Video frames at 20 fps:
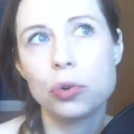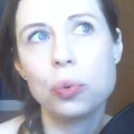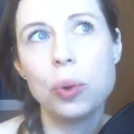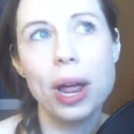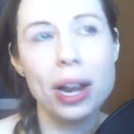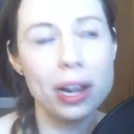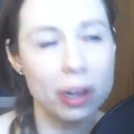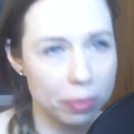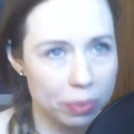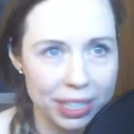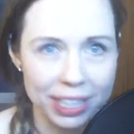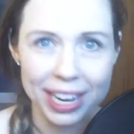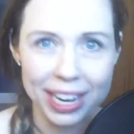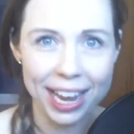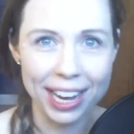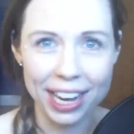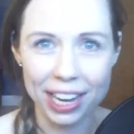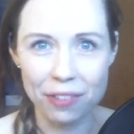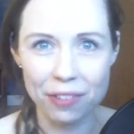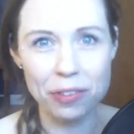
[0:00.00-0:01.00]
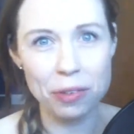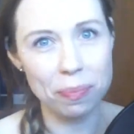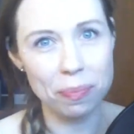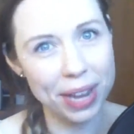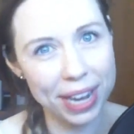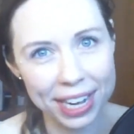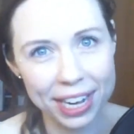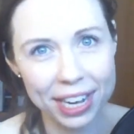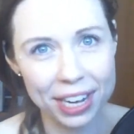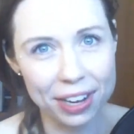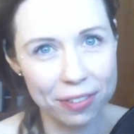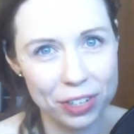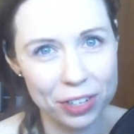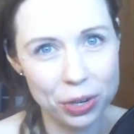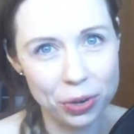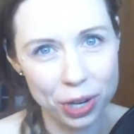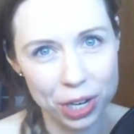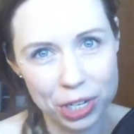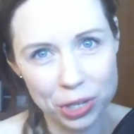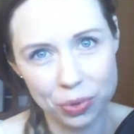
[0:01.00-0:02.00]
incredibly negative opinion of
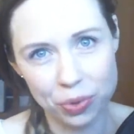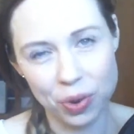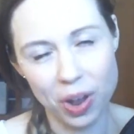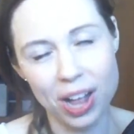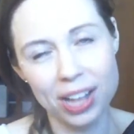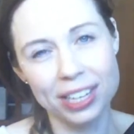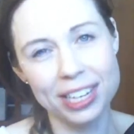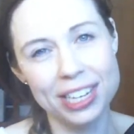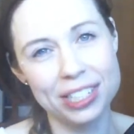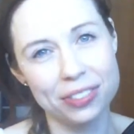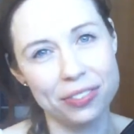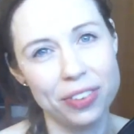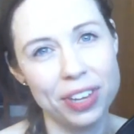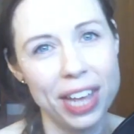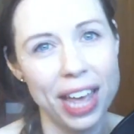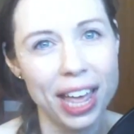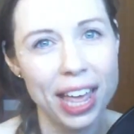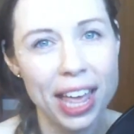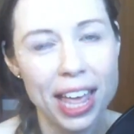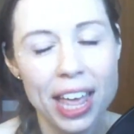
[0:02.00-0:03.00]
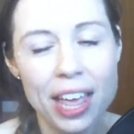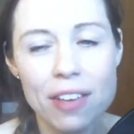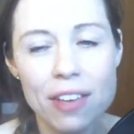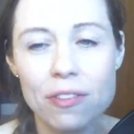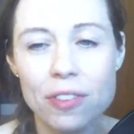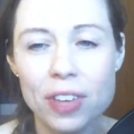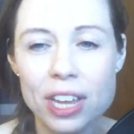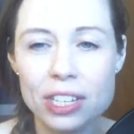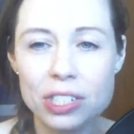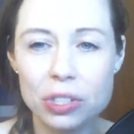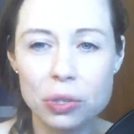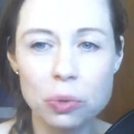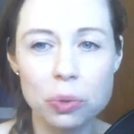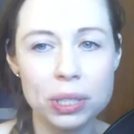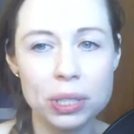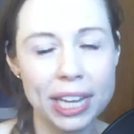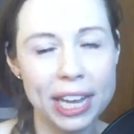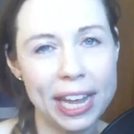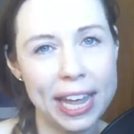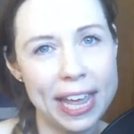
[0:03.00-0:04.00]
George Wallace via
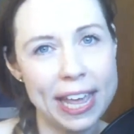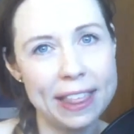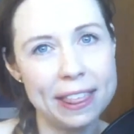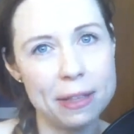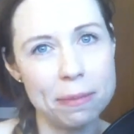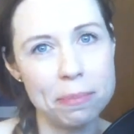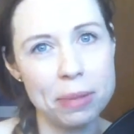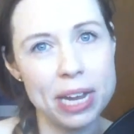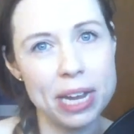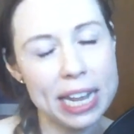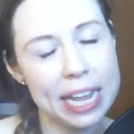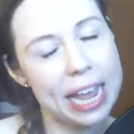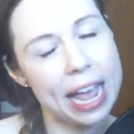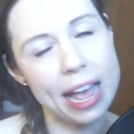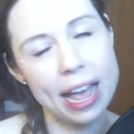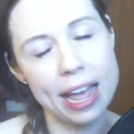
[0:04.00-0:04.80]
schooling in the media,